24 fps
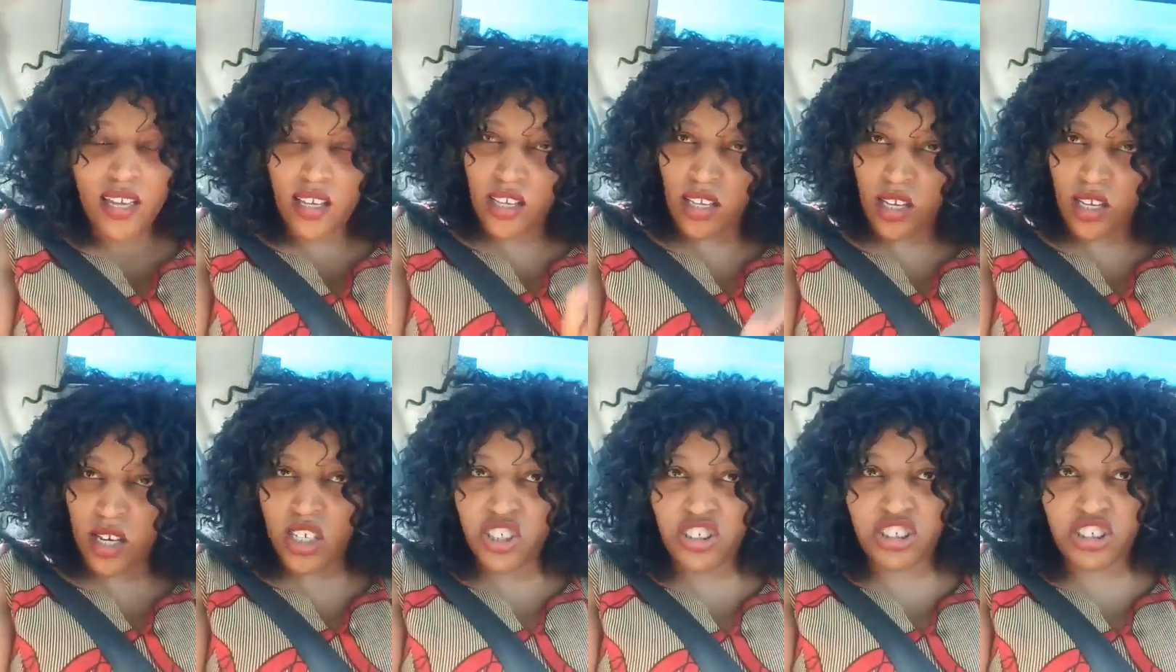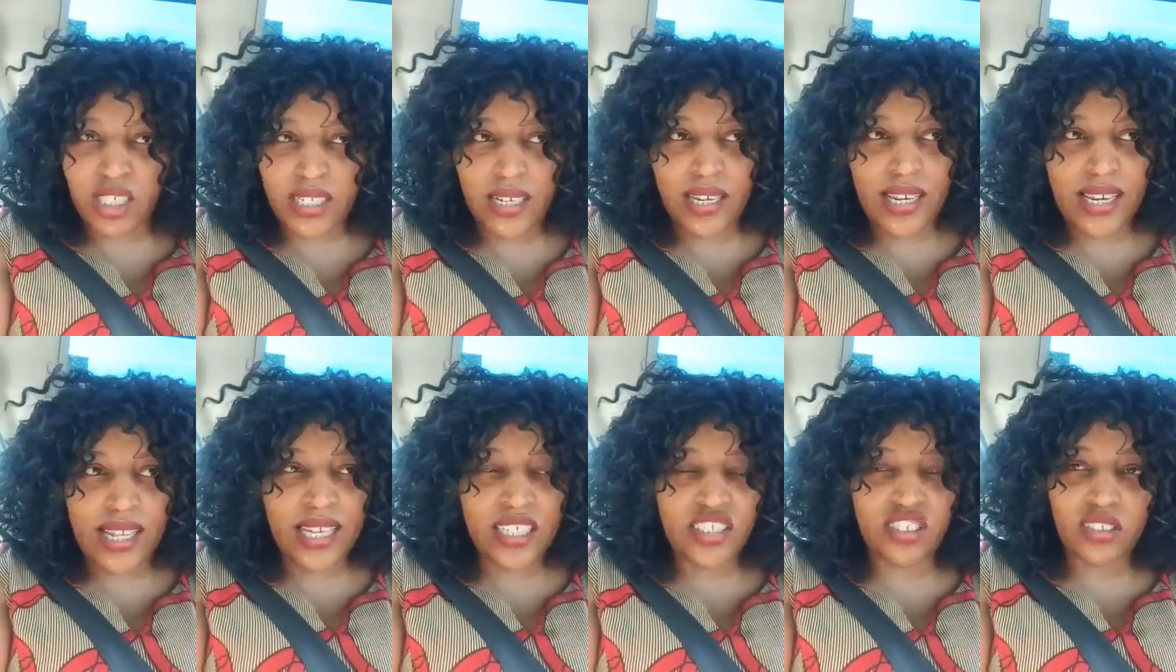Eugene
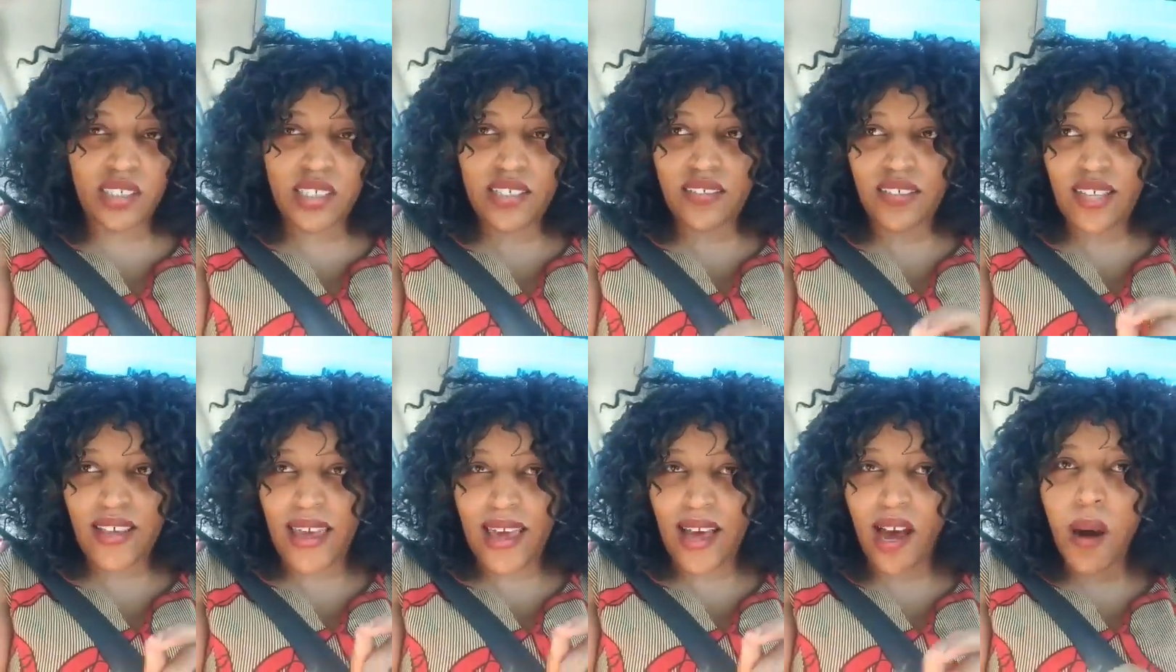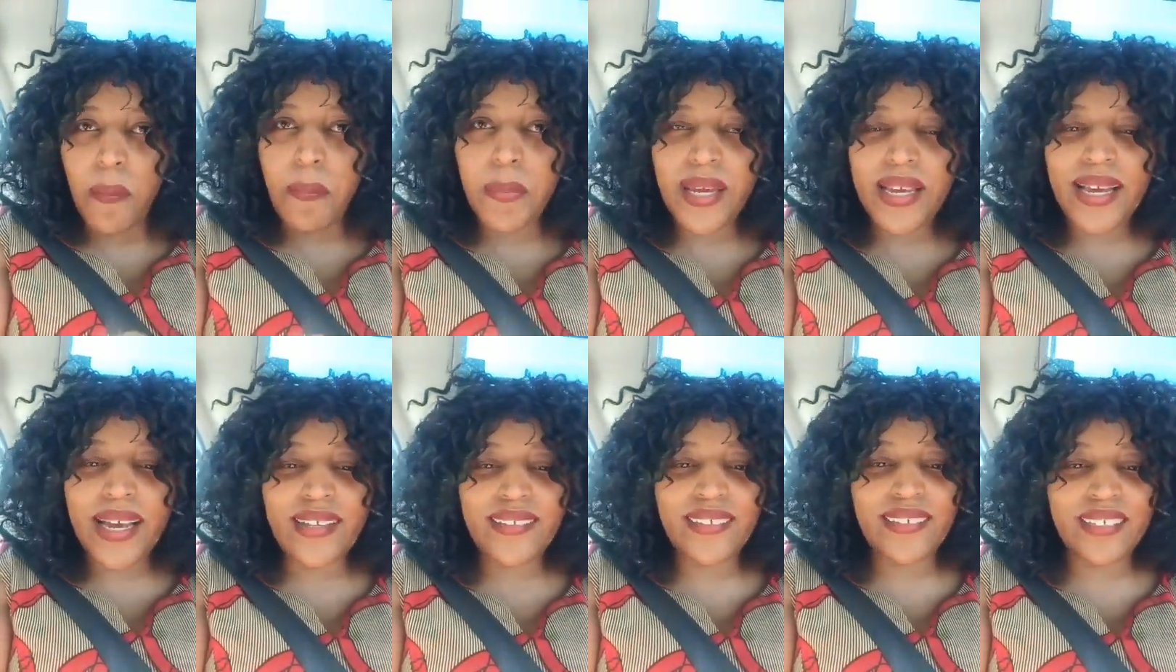Leach is
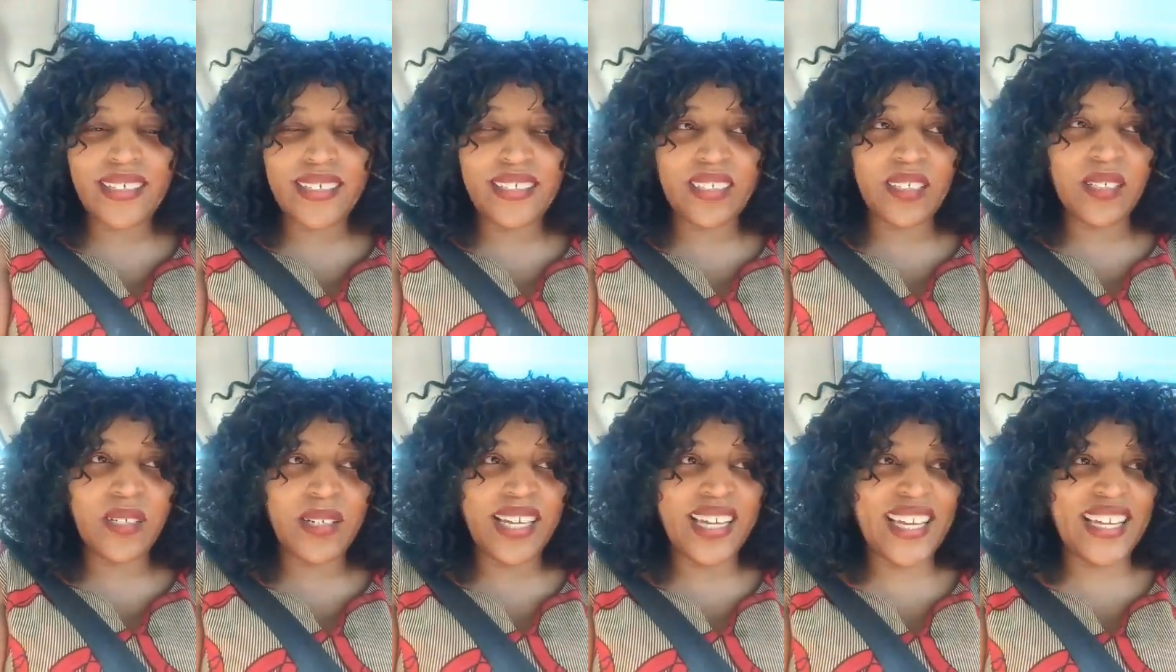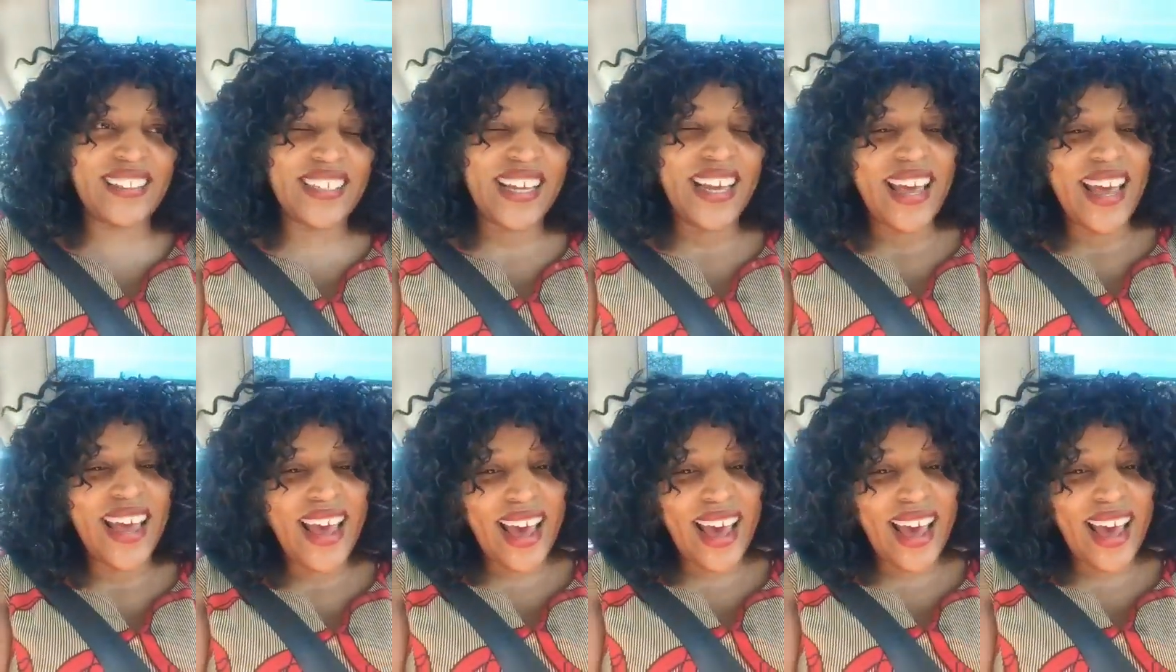helping us to do it.